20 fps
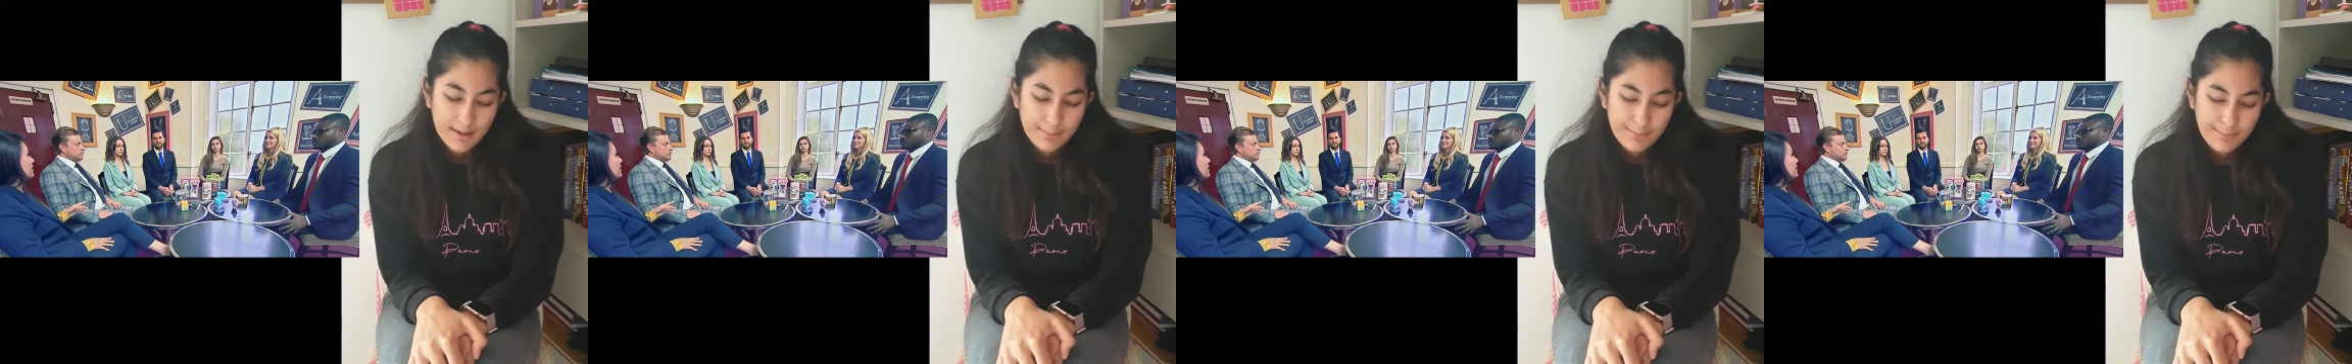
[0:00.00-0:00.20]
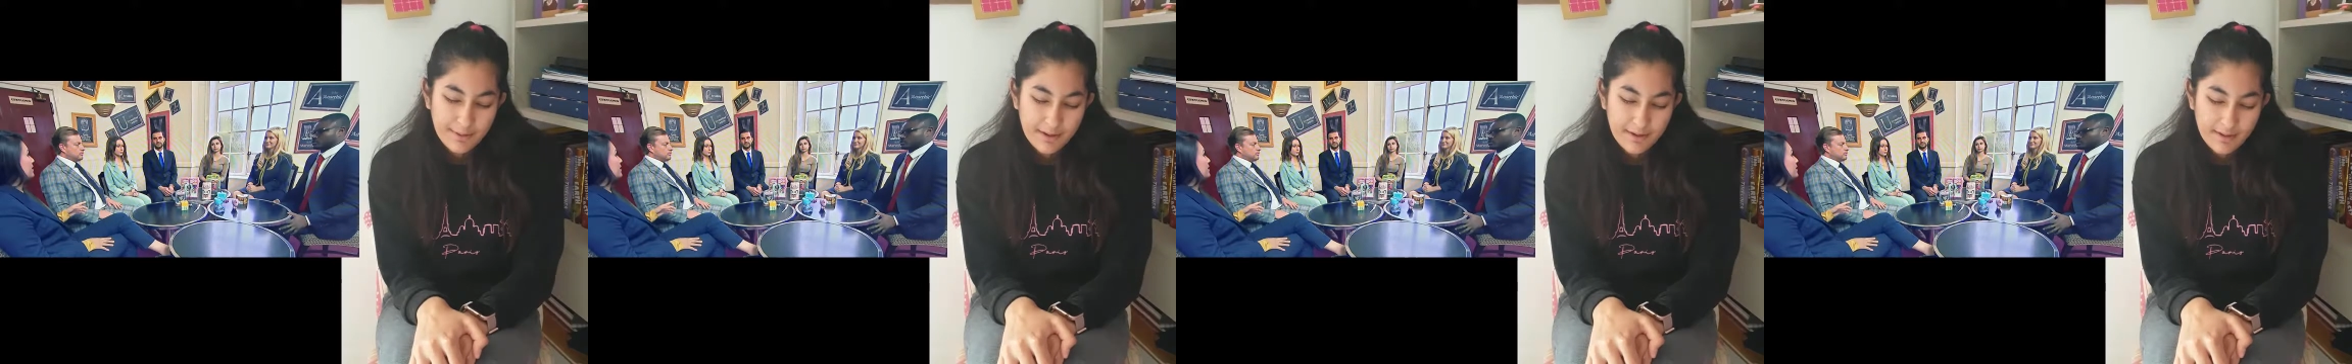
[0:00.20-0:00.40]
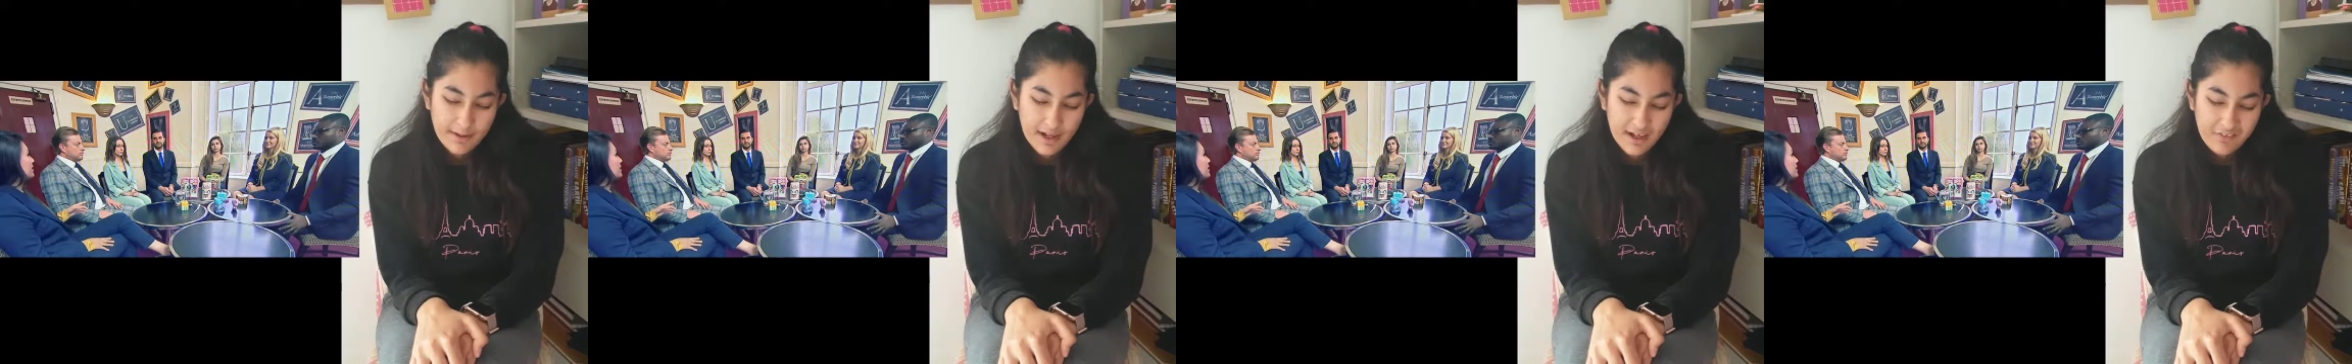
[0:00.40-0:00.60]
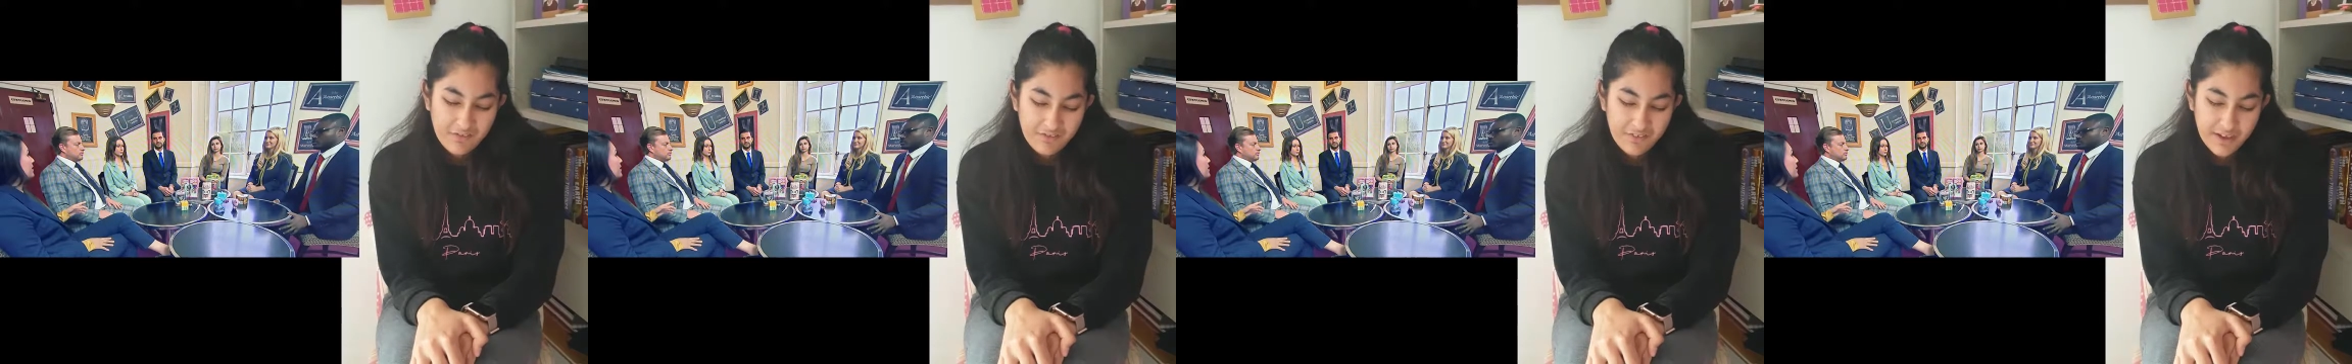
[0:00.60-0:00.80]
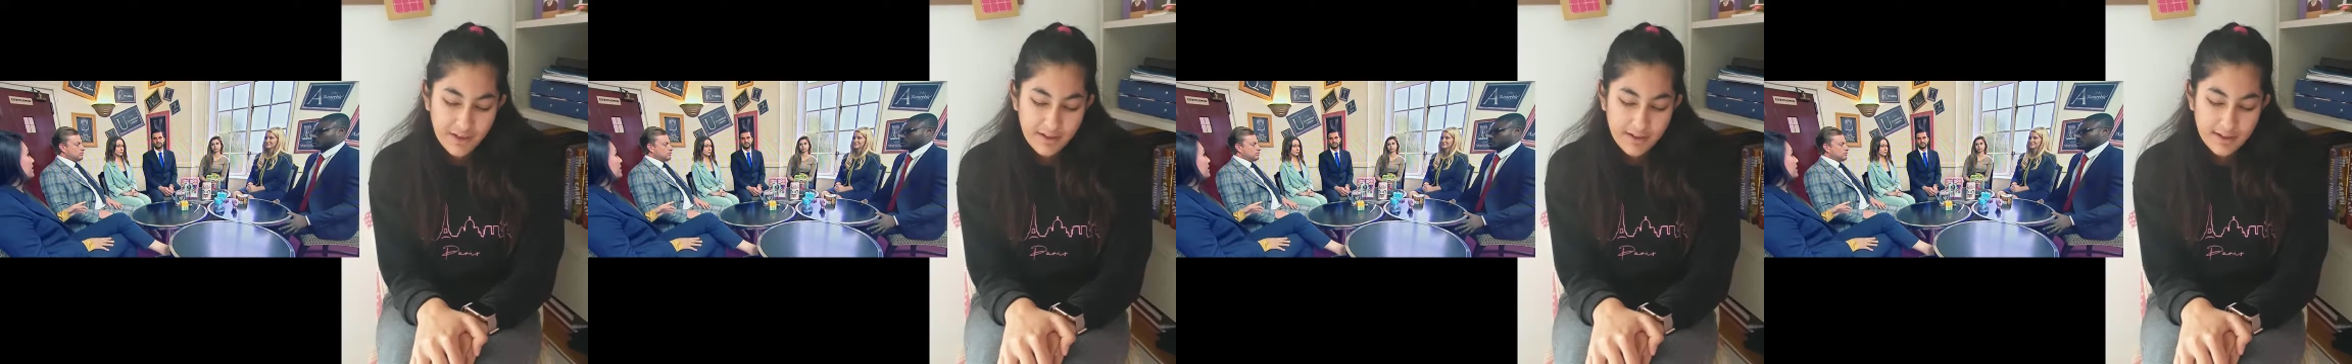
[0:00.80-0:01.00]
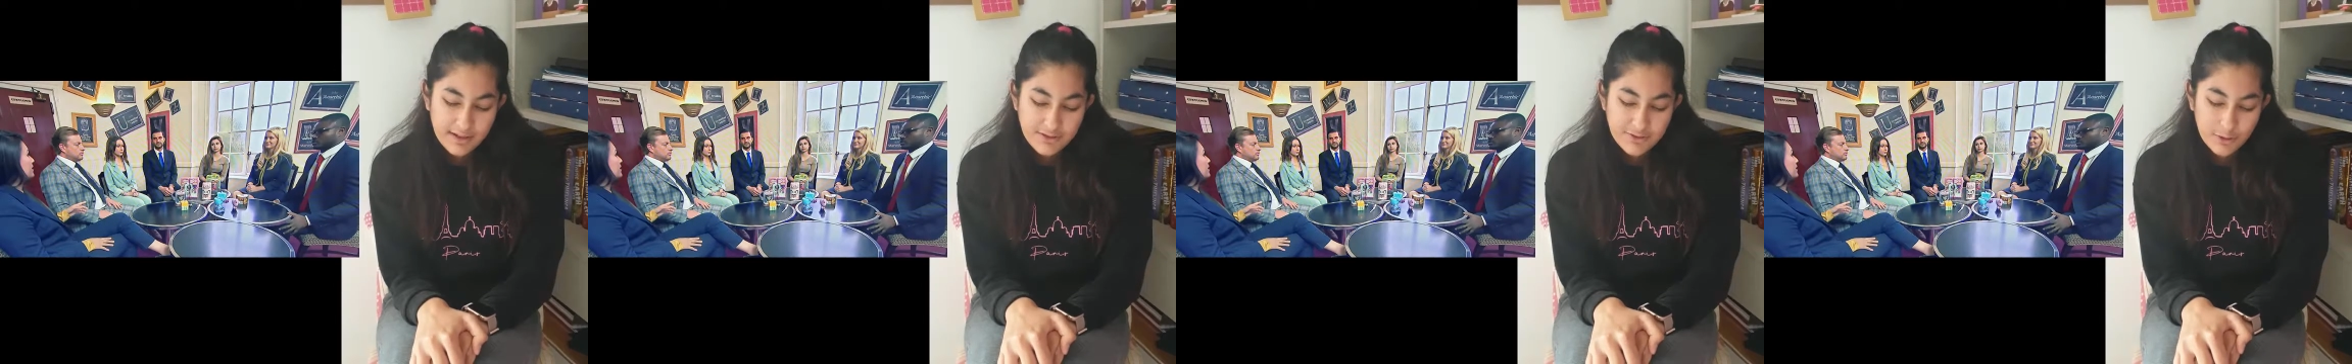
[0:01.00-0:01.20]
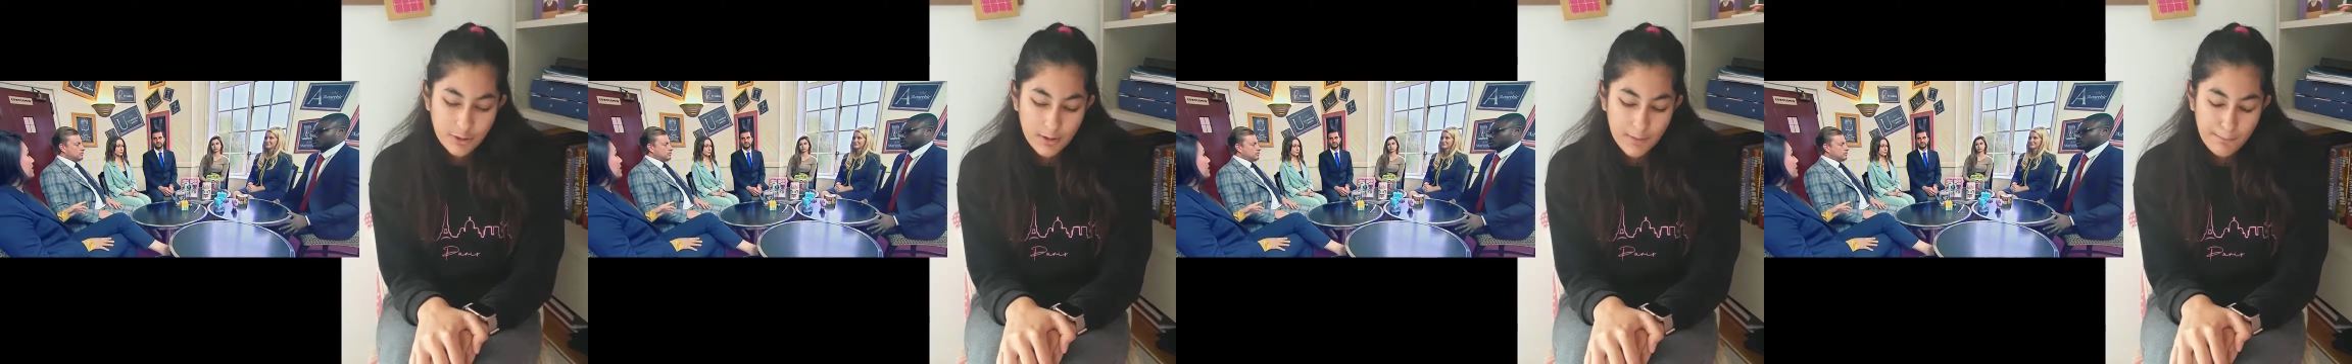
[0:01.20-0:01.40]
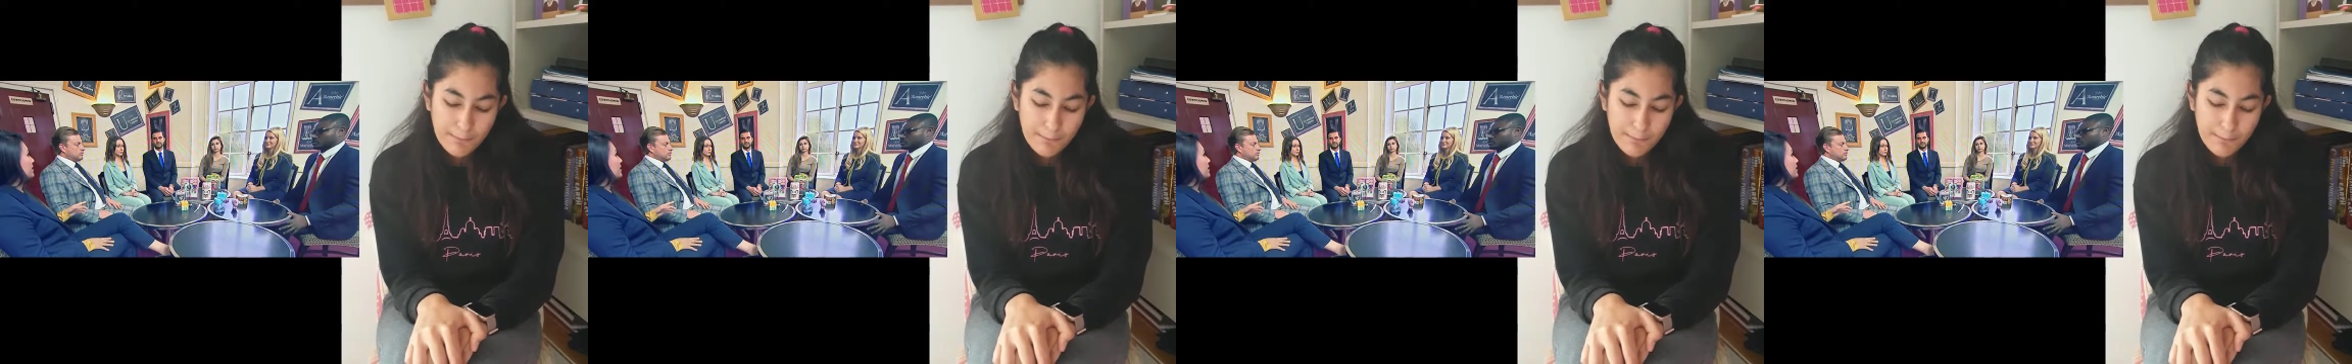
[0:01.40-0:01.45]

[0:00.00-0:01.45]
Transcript: but I think it's all